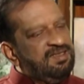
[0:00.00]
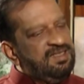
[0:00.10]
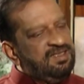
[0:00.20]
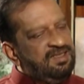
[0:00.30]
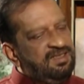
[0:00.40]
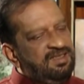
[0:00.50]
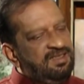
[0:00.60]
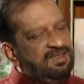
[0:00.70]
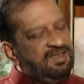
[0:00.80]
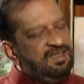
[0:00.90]

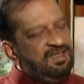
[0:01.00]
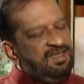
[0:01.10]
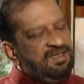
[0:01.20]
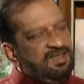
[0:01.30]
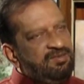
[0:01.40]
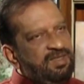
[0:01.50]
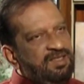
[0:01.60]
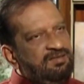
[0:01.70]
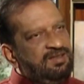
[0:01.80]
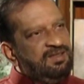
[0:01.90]
the one
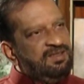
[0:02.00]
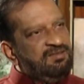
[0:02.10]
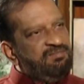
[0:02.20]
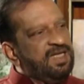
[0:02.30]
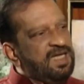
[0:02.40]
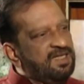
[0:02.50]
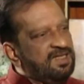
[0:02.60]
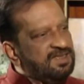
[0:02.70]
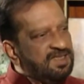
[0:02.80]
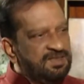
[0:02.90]
of the main
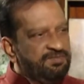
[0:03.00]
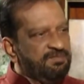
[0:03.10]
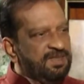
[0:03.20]
reasons for